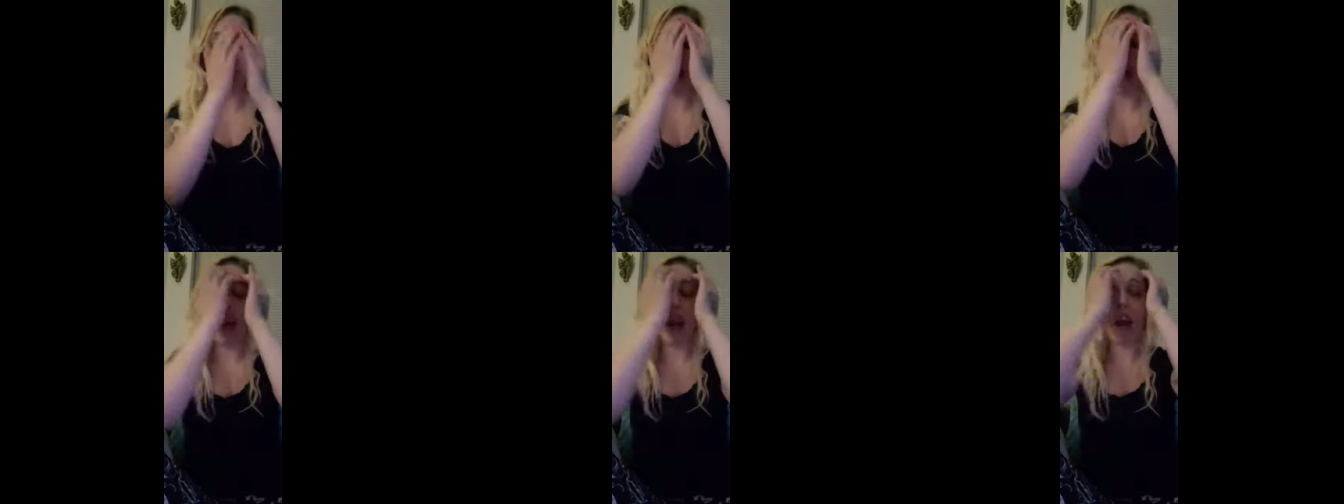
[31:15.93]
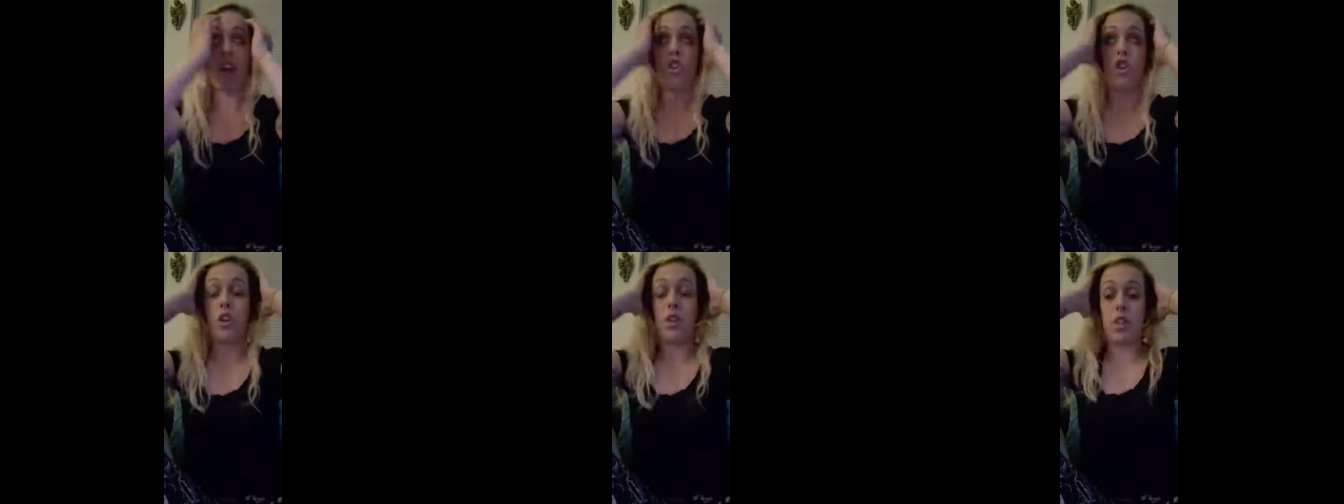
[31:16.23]
and
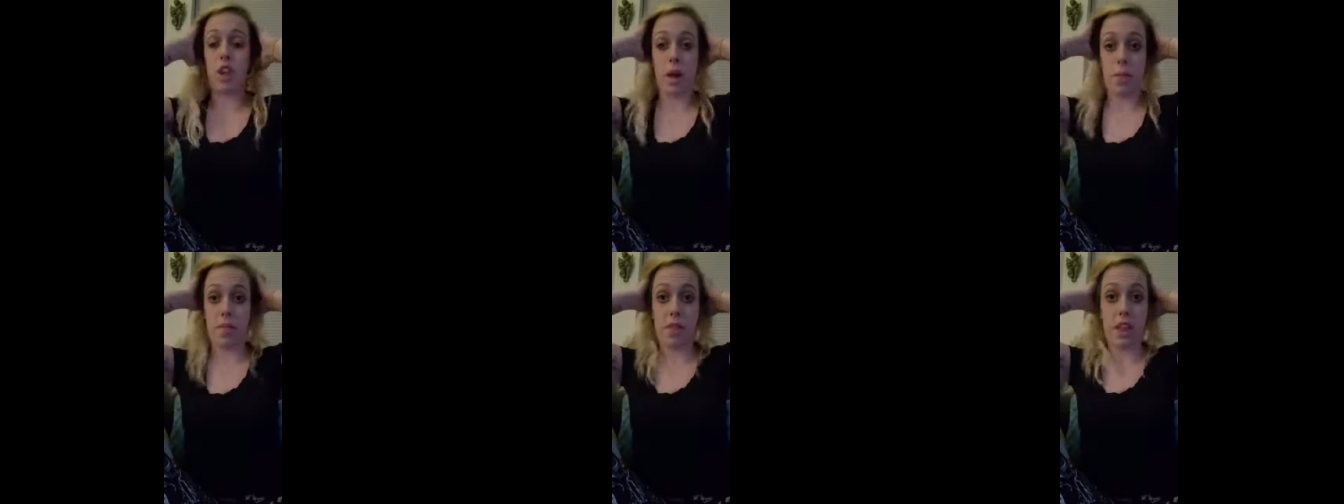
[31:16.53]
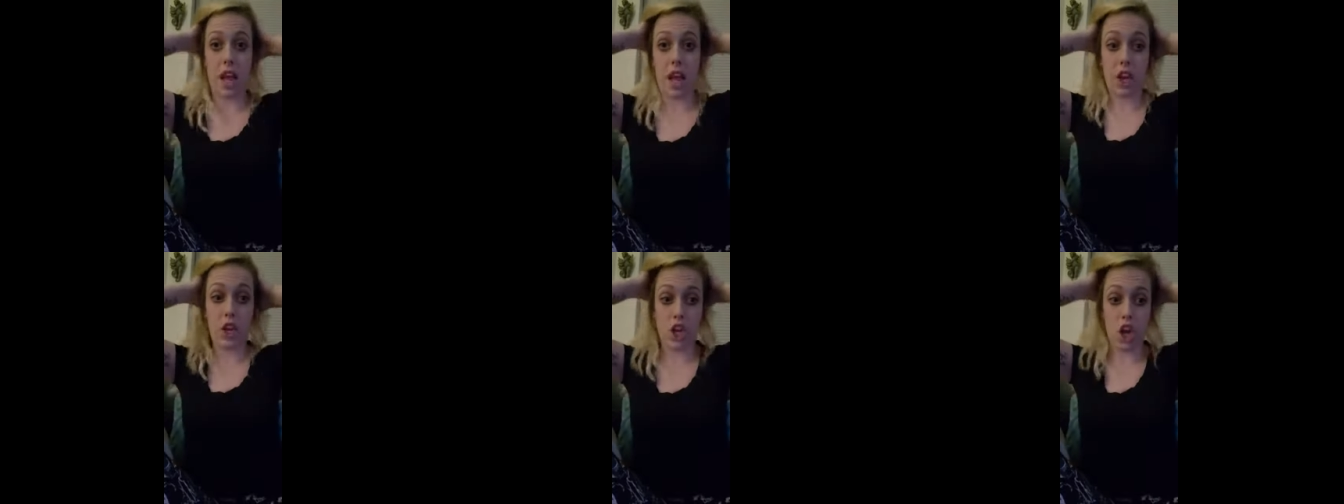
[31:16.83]
i should stop
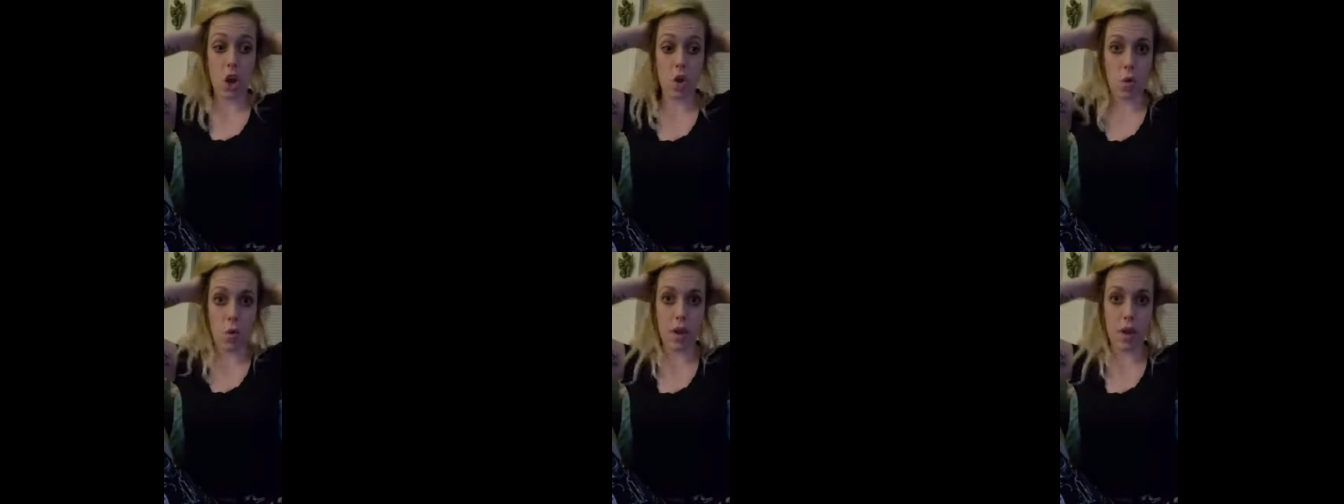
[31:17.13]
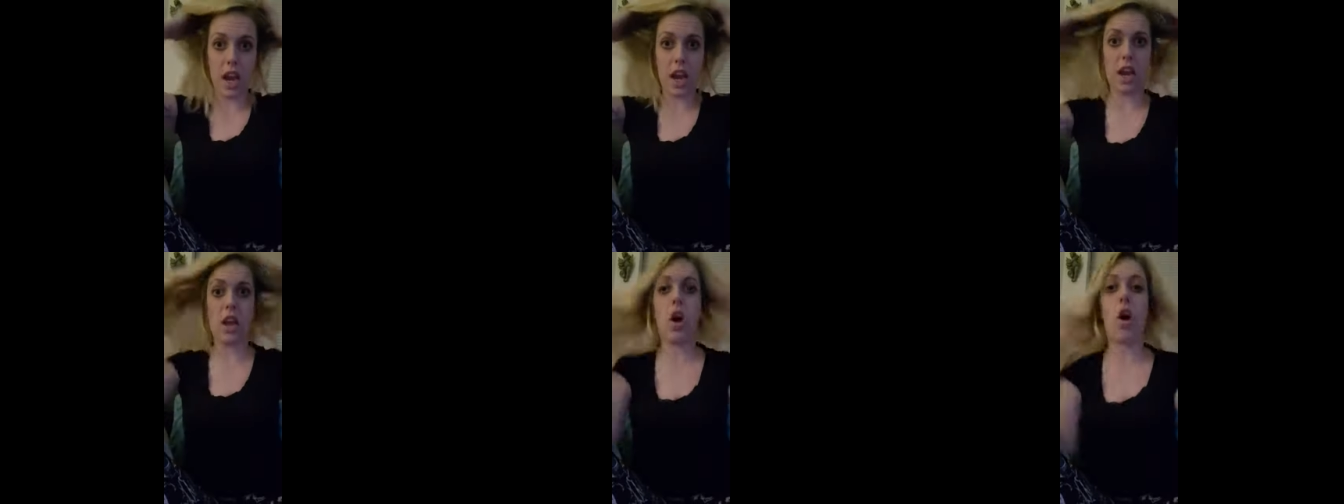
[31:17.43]
saying don't
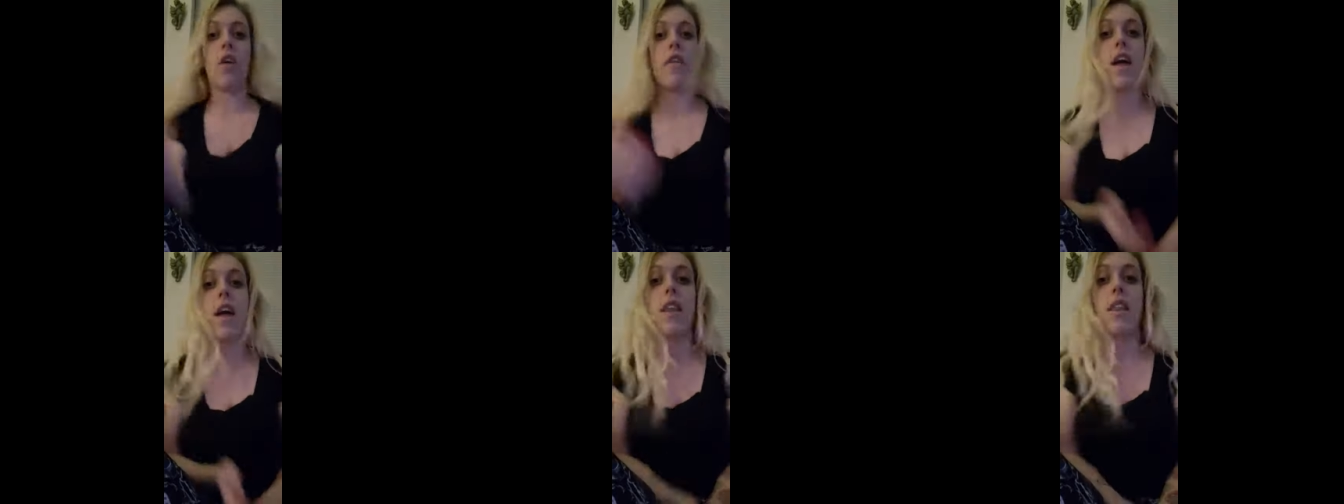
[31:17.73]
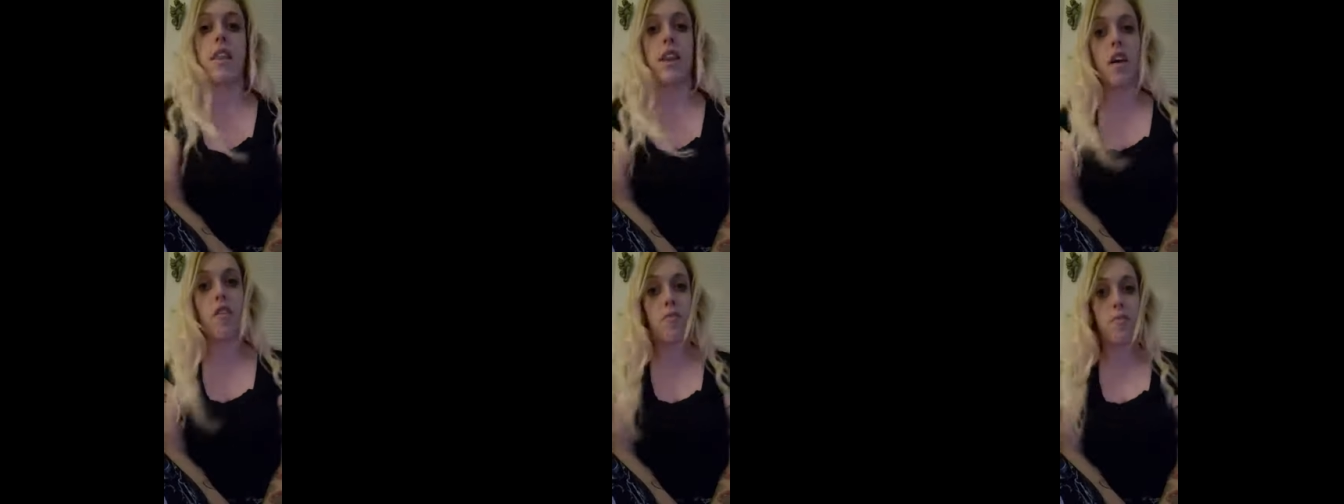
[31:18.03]
and all that
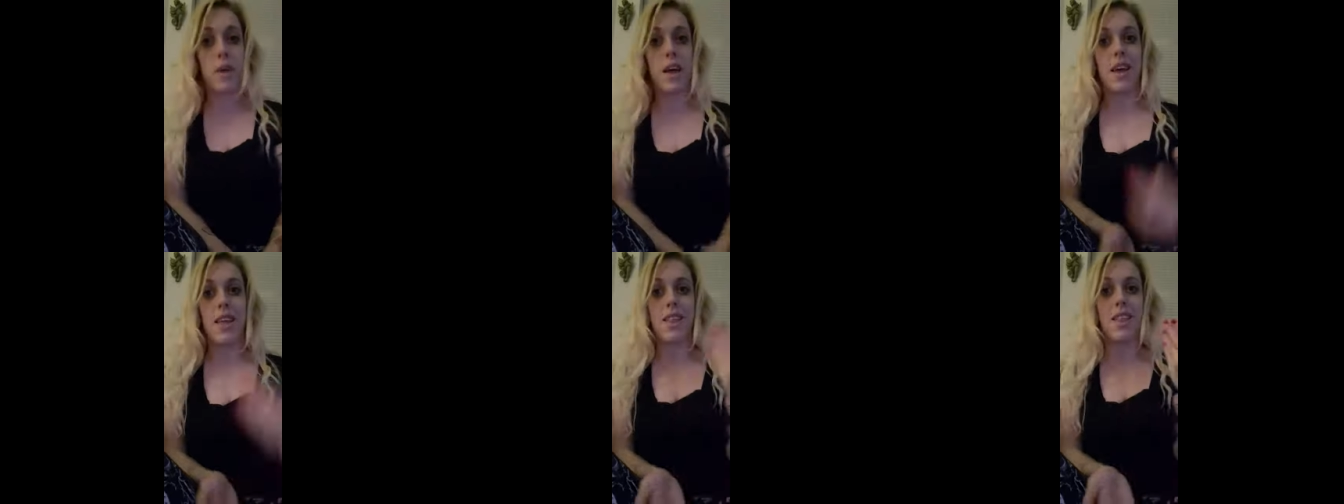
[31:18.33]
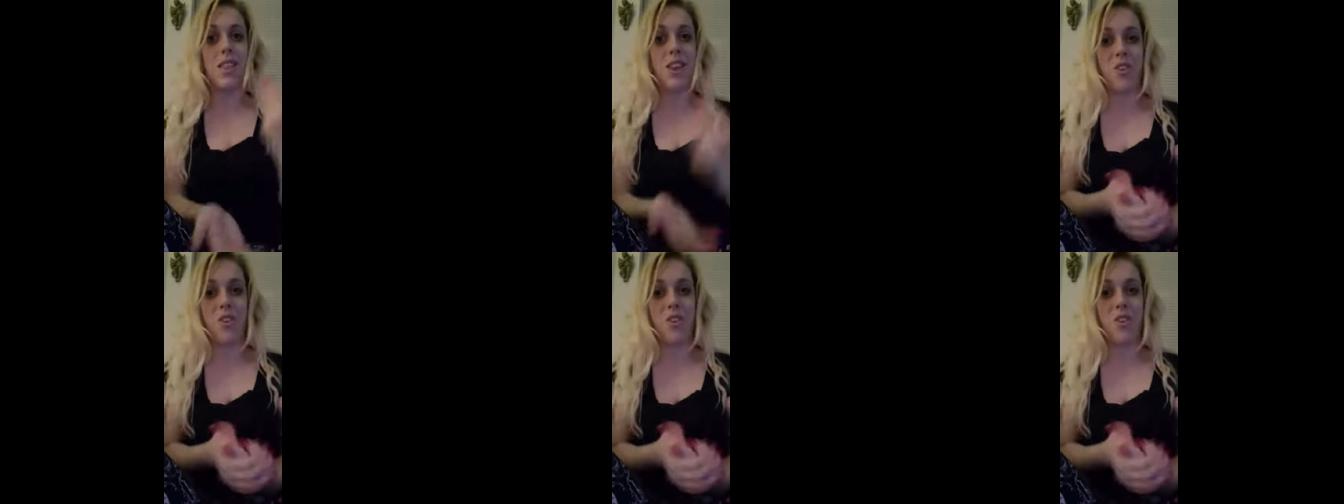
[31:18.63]
stuff because